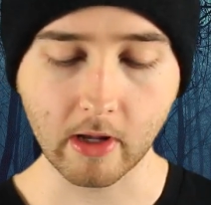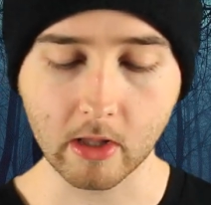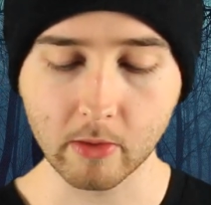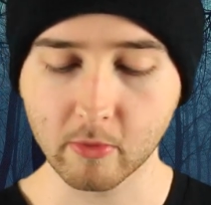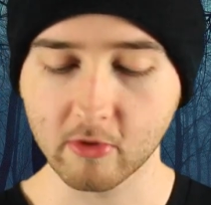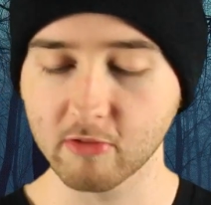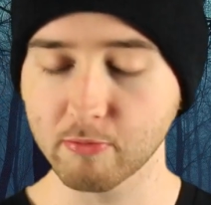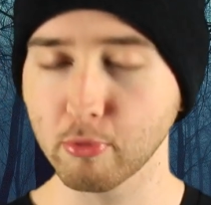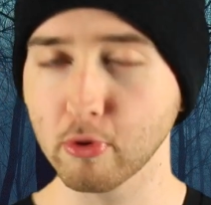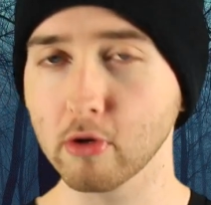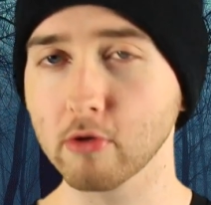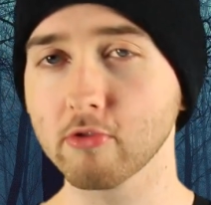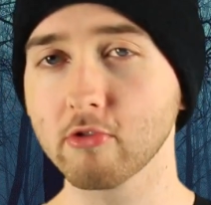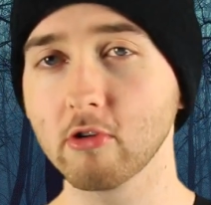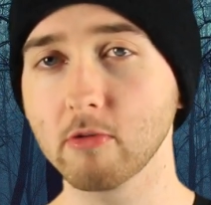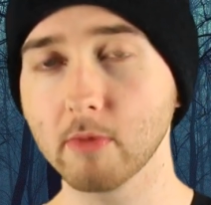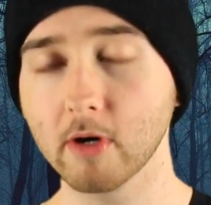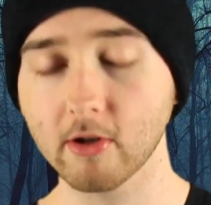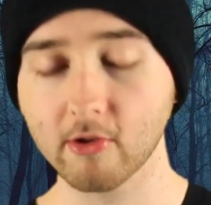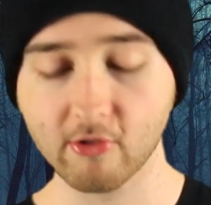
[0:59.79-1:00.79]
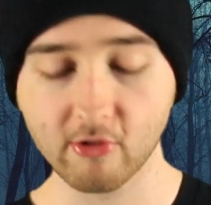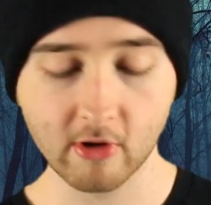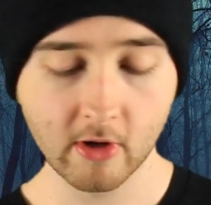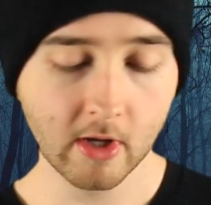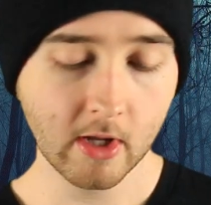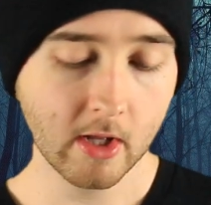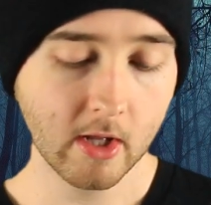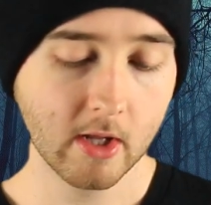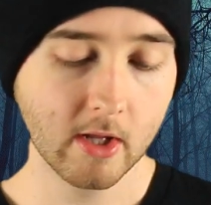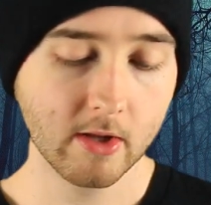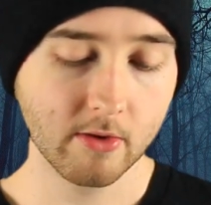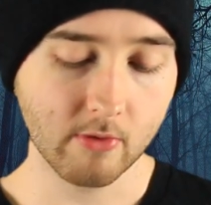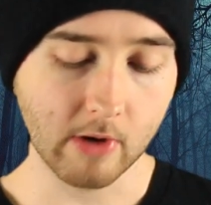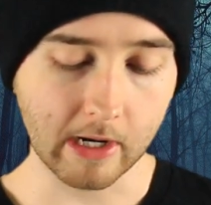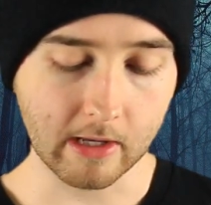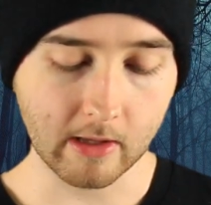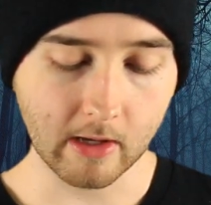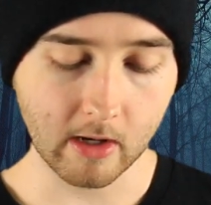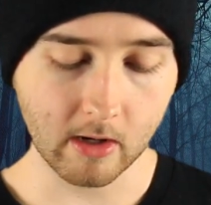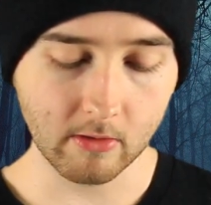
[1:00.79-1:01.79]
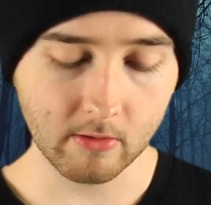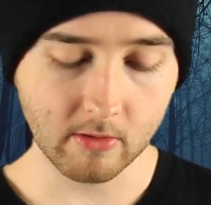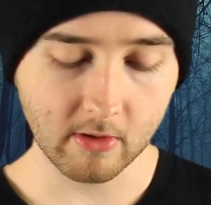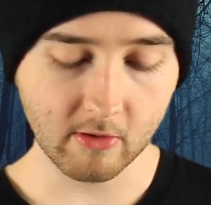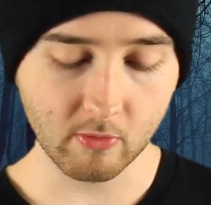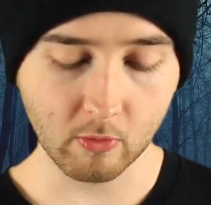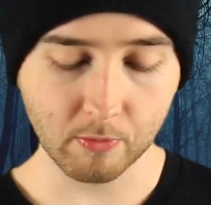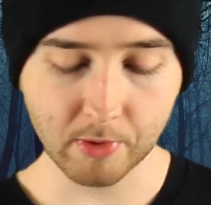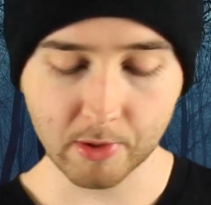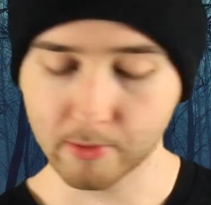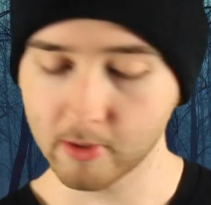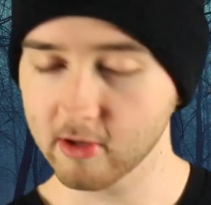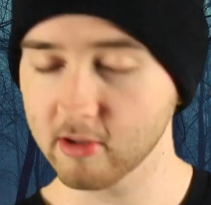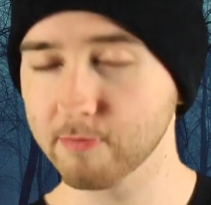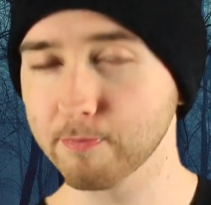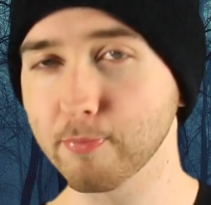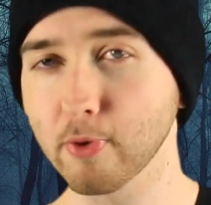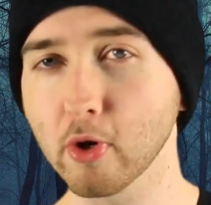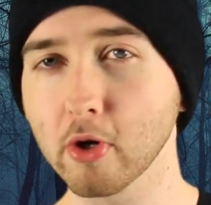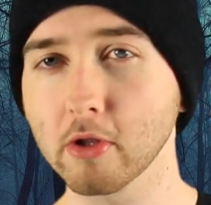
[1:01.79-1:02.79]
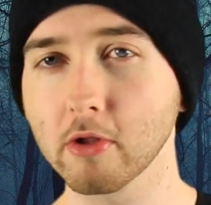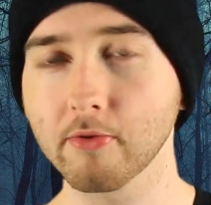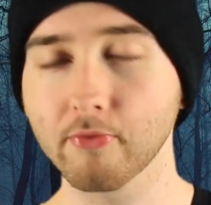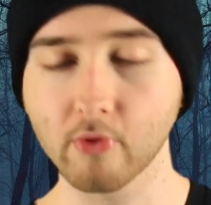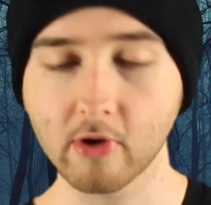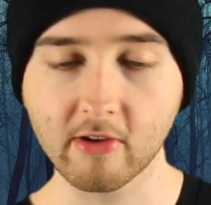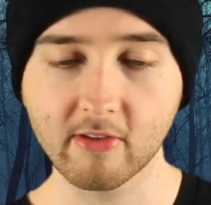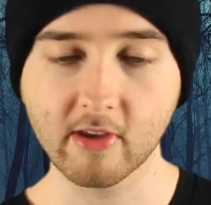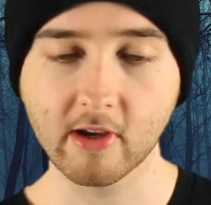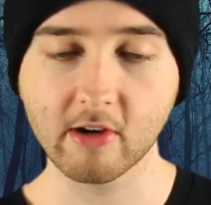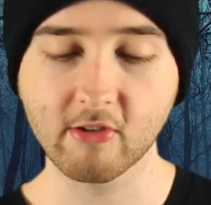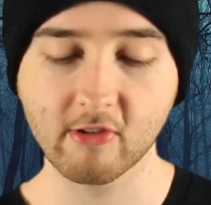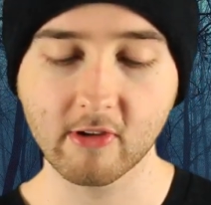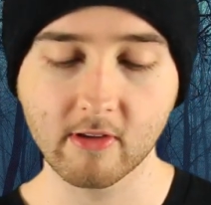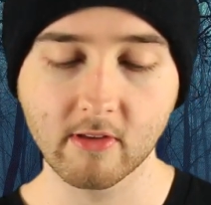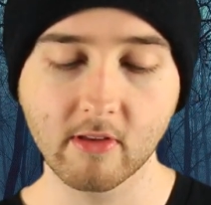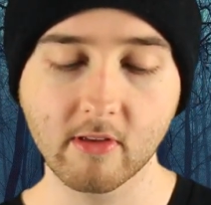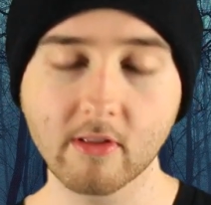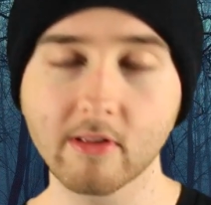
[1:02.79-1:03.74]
I don't want to spoil too much right now. This will be my spoiler-free section.